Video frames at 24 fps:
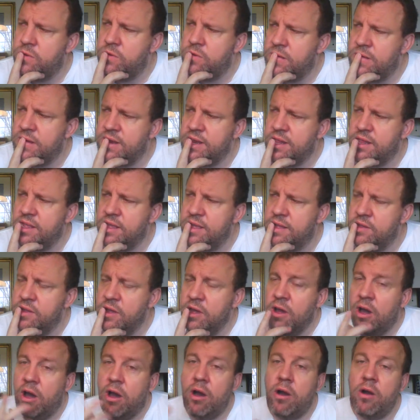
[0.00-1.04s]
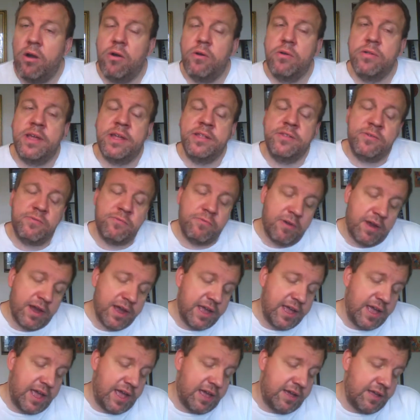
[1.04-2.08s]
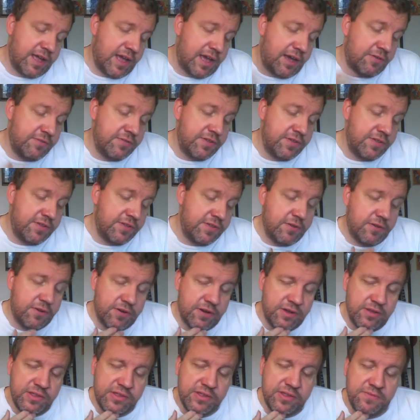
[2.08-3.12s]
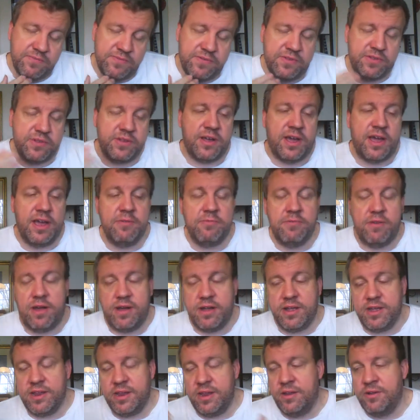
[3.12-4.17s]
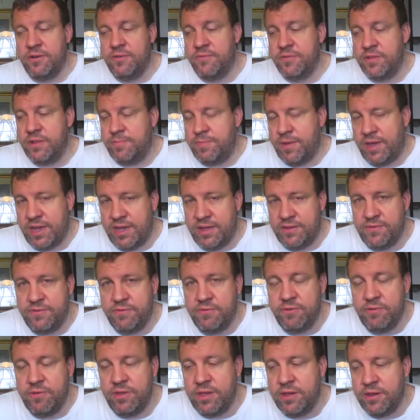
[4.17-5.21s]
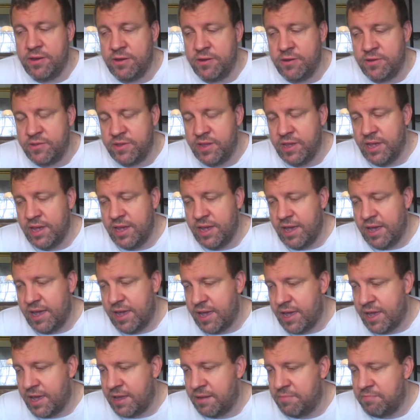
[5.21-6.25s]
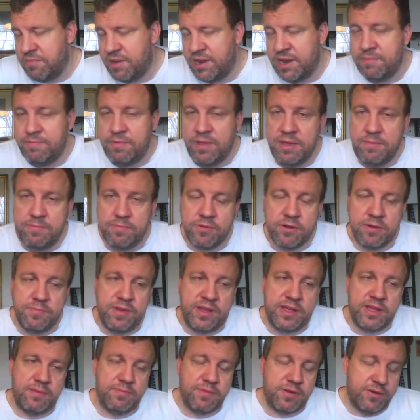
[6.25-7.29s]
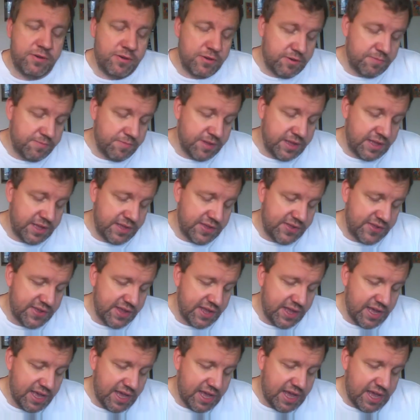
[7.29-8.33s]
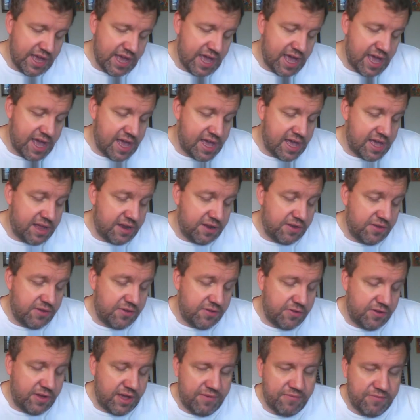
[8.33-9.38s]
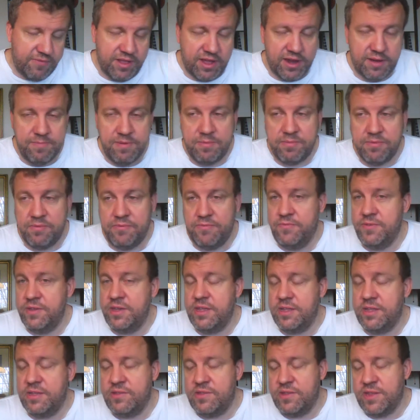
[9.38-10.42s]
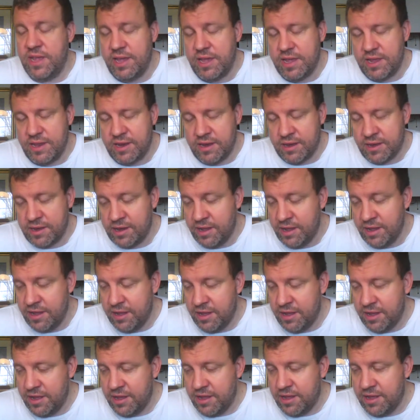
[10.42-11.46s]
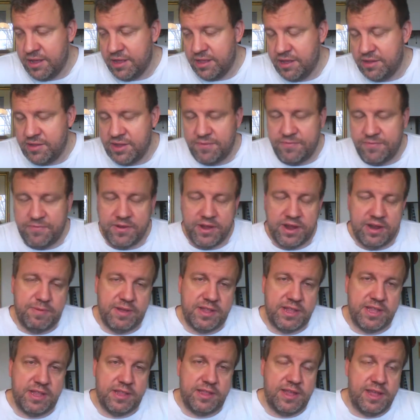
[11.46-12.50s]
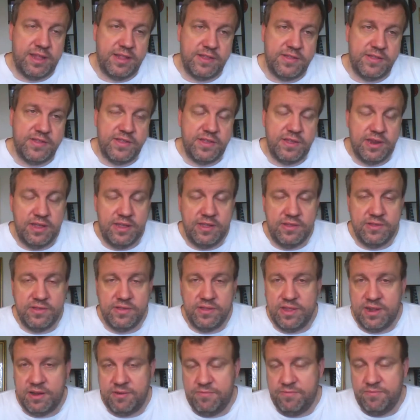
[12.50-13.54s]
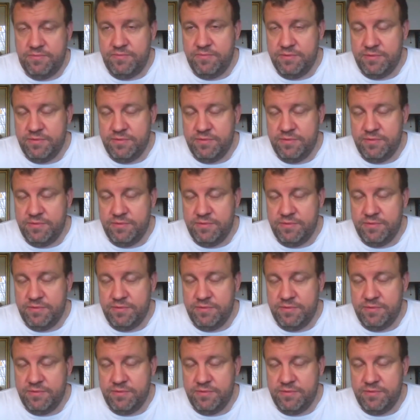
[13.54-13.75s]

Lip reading: Anything else? Oh, that's right. Housing costs have skyrocketed over the past few years, and many people are becoming homeless, and so you have a lot of people fleeing the state. And let's not forget about the tent cities that are